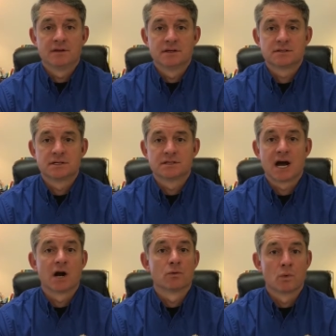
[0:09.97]
This is
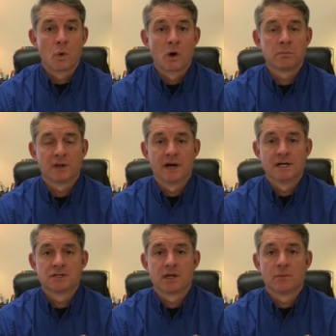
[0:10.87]
our Roar
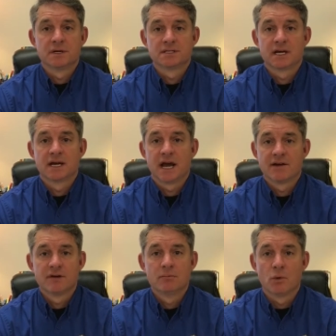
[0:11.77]
Pledge that we say
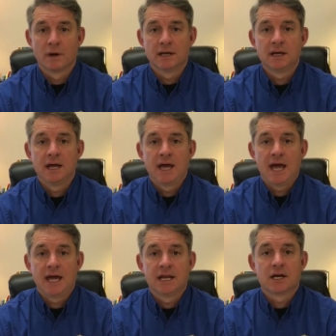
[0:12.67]
every morning,
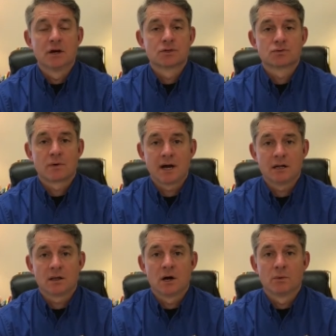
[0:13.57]
and it goes right
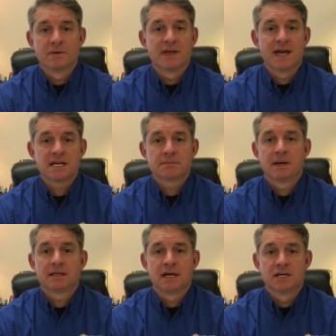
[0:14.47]
along with the
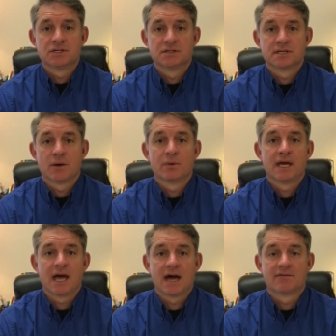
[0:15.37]
expectations that
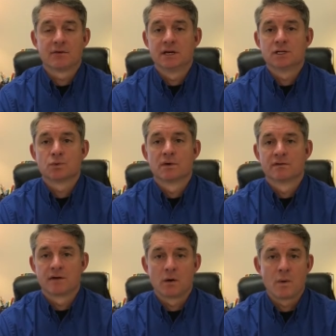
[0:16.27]
we have for each one
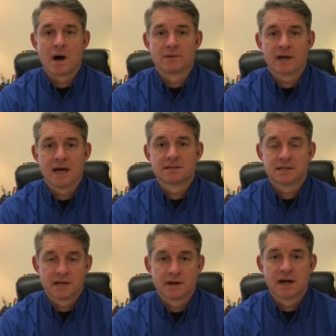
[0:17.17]
of our
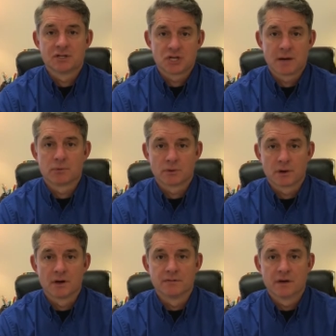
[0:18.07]
Wildcats here at Chapel
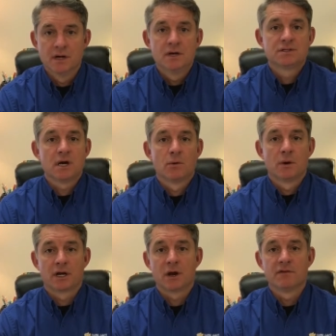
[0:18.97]
Grove. So I
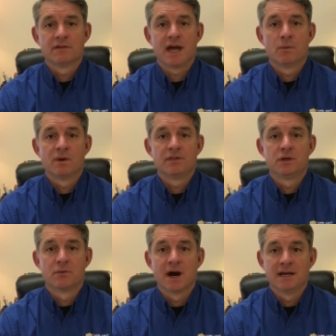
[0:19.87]
want to go over that with
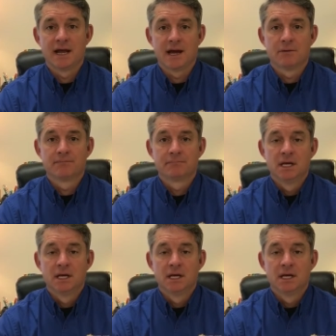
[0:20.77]
you right now.